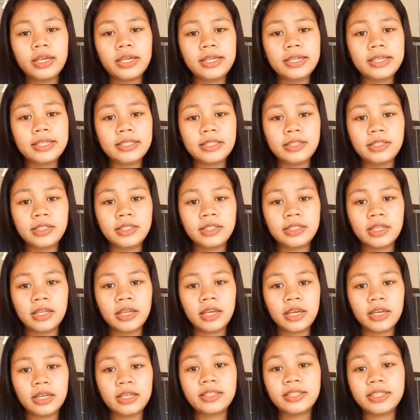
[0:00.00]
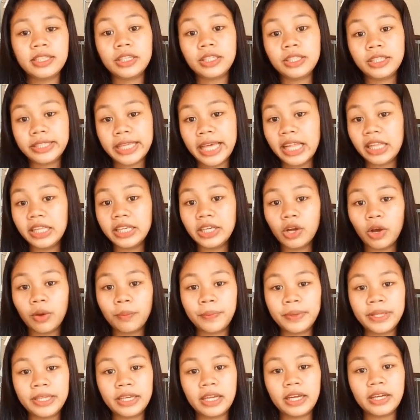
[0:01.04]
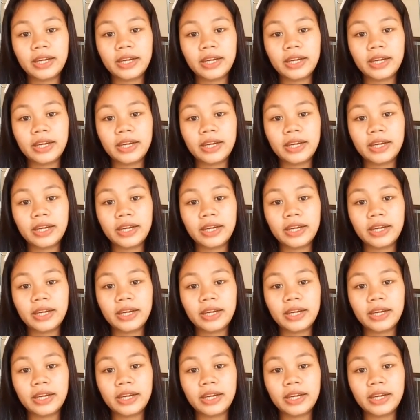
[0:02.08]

is a retelling of